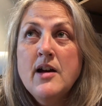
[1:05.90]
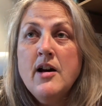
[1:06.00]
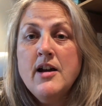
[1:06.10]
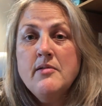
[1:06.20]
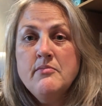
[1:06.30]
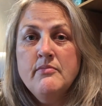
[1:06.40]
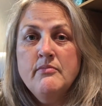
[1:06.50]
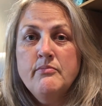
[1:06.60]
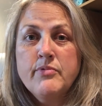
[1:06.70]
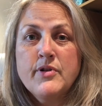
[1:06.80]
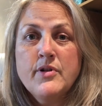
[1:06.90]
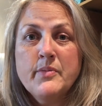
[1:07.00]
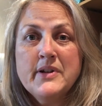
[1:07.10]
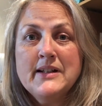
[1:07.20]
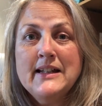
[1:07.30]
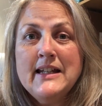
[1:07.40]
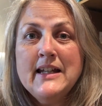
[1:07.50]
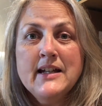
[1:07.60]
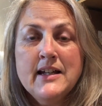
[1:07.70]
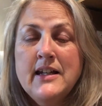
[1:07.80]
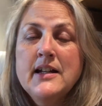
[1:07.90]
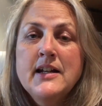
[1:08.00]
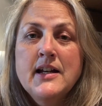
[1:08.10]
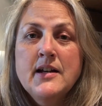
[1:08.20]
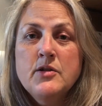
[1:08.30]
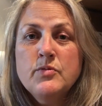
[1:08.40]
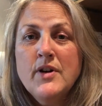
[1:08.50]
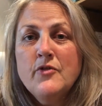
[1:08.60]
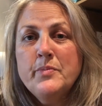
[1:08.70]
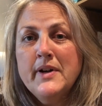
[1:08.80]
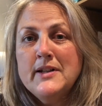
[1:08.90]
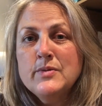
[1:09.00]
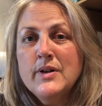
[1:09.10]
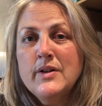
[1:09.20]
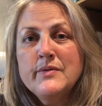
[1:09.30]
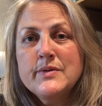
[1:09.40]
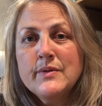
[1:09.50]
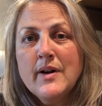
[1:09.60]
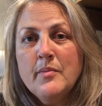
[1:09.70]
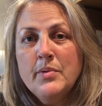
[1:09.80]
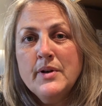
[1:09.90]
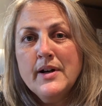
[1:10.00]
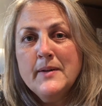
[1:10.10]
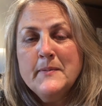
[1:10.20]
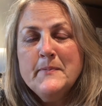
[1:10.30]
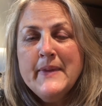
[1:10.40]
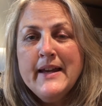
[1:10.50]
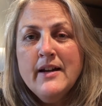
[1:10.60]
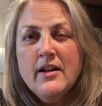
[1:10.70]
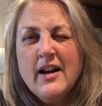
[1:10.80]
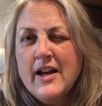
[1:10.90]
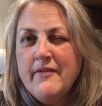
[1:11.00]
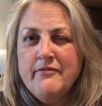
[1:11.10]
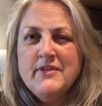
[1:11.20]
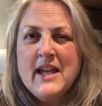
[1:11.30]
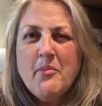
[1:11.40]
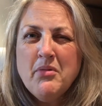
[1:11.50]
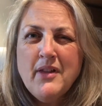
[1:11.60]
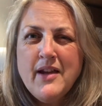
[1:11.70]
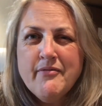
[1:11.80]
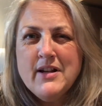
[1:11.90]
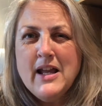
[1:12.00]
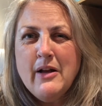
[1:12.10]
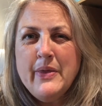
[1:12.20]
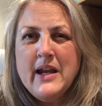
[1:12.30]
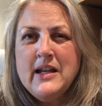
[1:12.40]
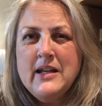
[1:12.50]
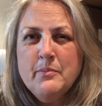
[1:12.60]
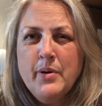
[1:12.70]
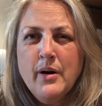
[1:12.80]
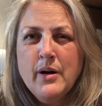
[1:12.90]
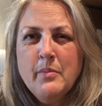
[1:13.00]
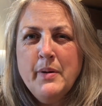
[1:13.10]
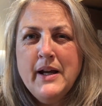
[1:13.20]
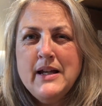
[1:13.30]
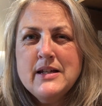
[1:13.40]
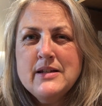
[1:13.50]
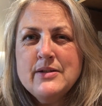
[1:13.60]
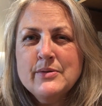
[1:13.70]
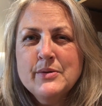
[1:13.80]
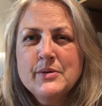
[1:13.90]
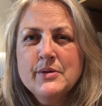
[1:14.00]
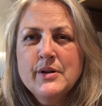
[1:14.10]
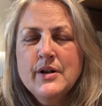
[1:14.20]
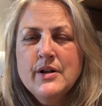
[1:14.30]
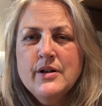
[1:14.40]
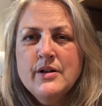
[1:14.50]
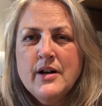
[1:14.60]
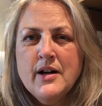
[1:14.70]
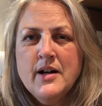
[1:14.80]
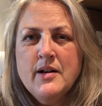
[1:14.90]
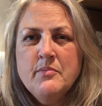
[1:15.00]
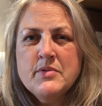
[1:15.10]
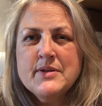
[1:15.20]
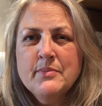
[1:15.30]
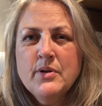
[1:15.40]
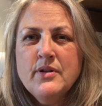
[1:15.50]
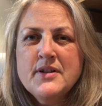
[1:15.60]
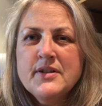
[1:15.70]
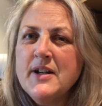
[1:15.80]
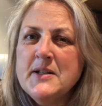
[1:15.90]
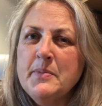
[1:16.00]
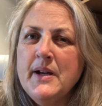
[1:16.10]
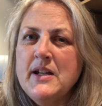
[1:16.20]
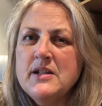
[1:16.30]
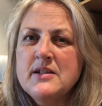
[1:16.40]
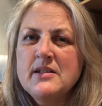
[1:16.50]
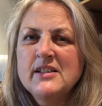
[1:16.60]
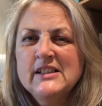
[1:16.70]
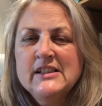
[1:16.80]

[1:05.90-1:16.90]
I am predominantly a 12 by 12 scrapbooker. I dabble every now and then in pocket pages or smaller size pages.